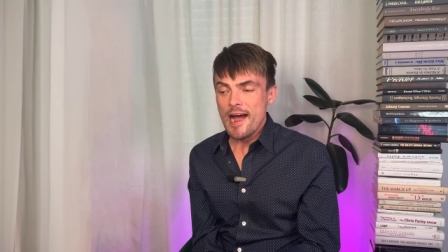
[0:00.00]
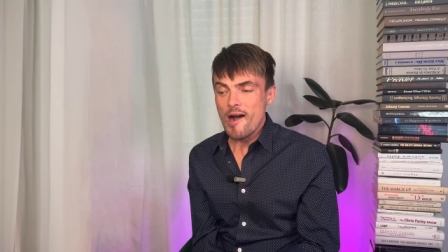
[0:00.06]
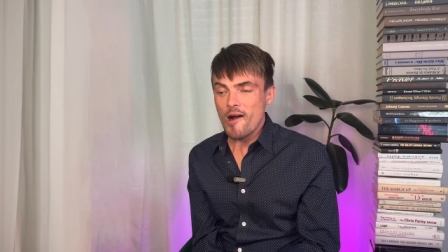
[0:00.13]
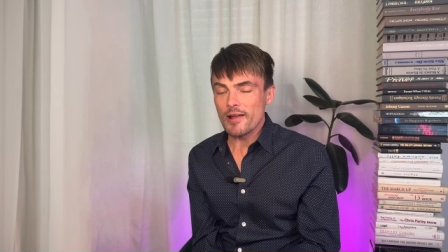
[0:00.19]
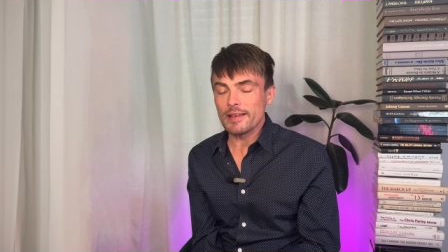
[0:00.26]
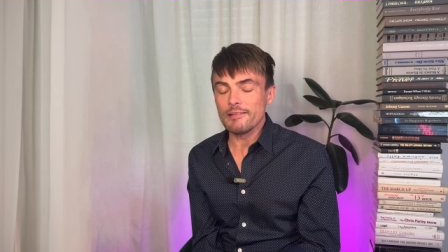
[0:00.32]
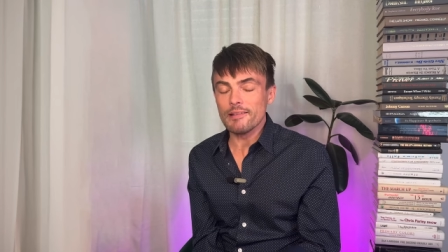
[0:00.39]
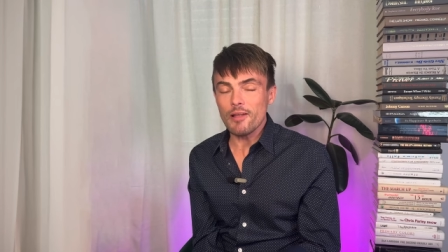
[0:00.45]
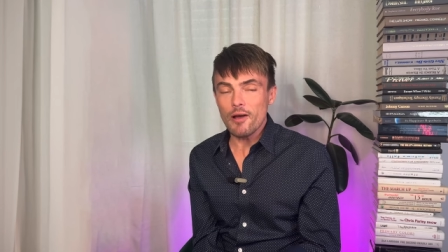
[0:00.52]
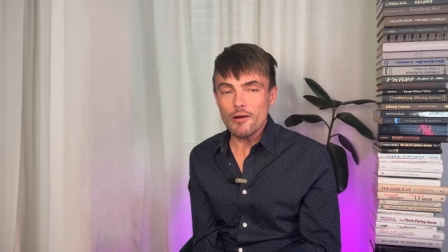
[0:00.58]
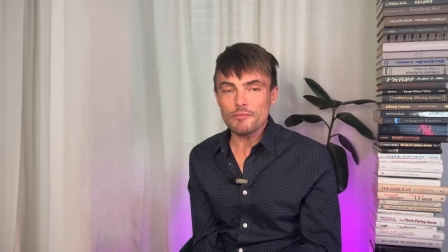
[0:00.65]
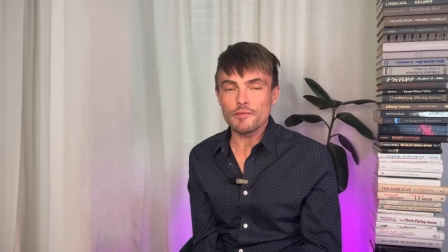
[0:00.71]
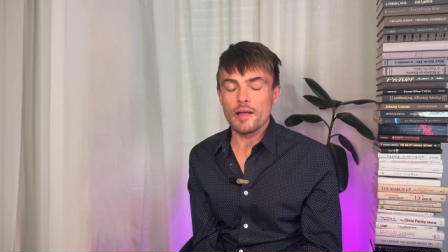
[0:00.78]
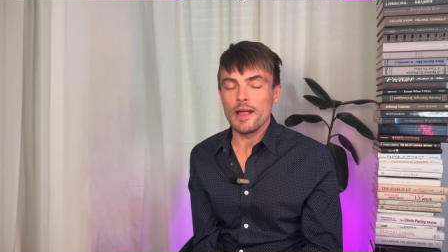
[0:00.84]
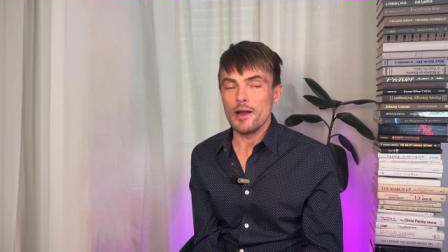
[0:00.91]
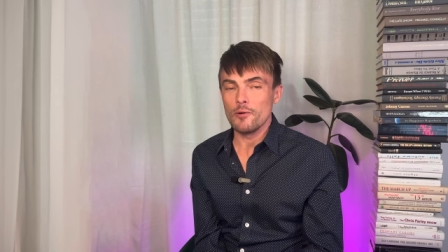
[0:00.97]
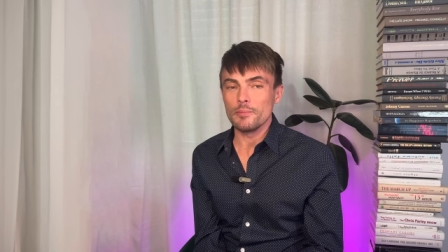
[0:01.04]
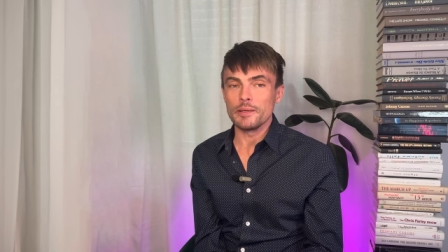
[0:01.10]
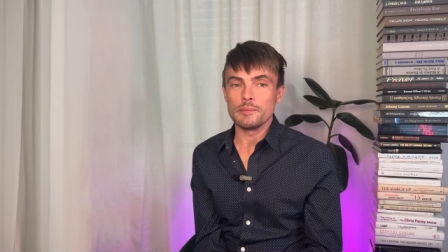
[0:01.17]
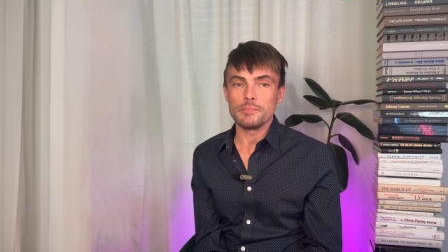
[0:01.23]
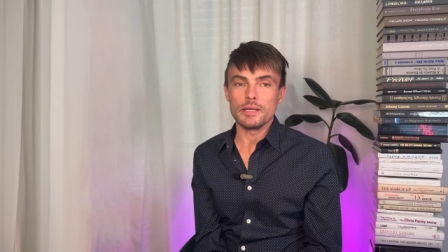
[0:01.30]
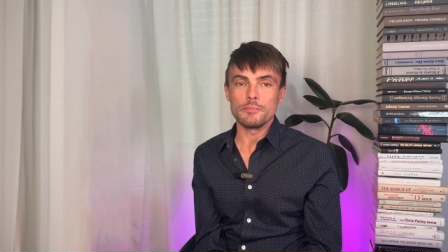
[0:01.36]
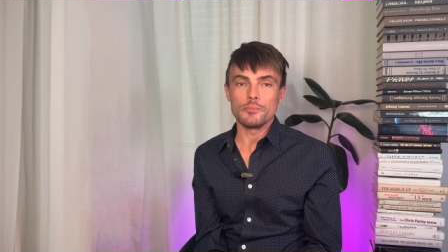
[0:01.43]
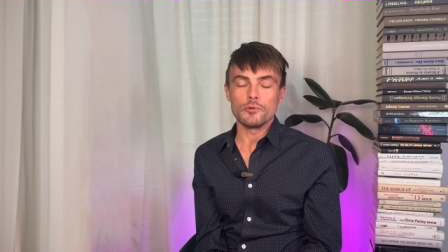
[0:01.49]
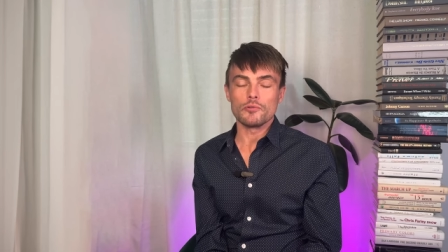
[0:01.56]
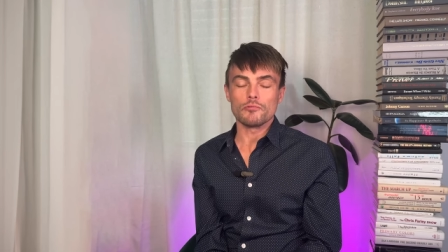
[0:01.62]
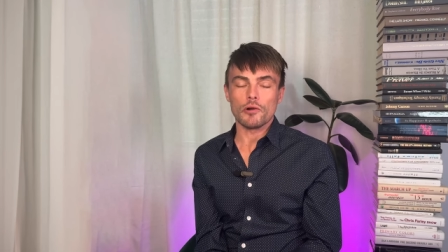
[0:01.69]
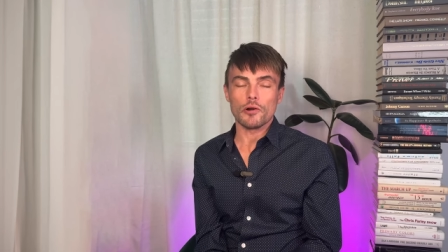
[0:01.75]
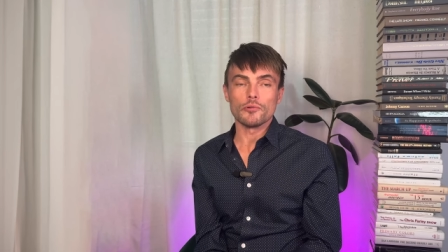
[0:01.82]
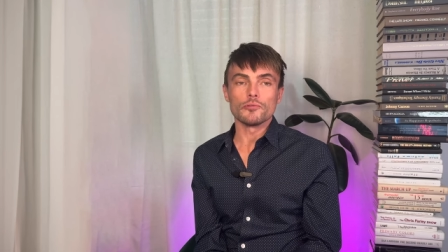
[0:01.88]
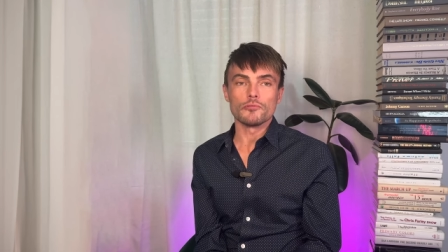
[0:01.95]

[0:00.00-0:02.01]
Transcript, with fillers: I love helping people grow